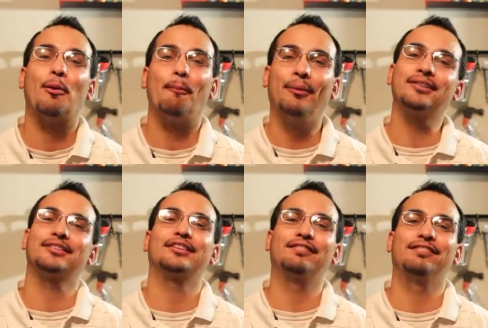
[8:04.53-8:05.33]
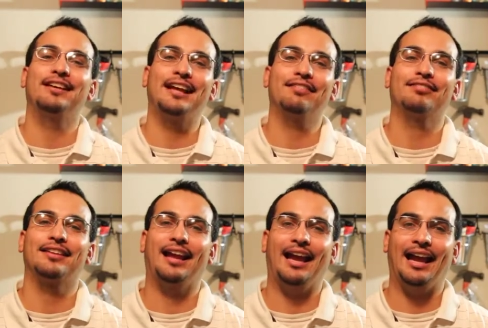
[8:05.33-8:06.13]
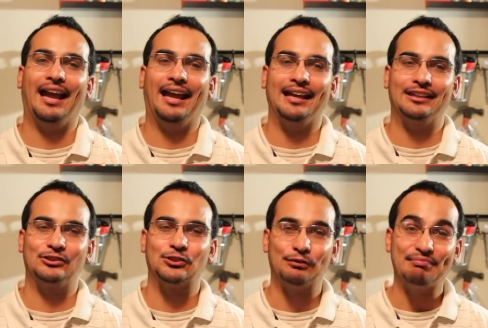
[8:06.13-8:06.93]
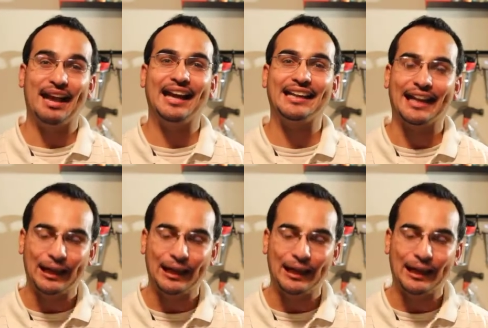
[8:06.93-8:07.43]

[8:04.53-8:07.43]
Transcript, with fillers: must have left a dramatic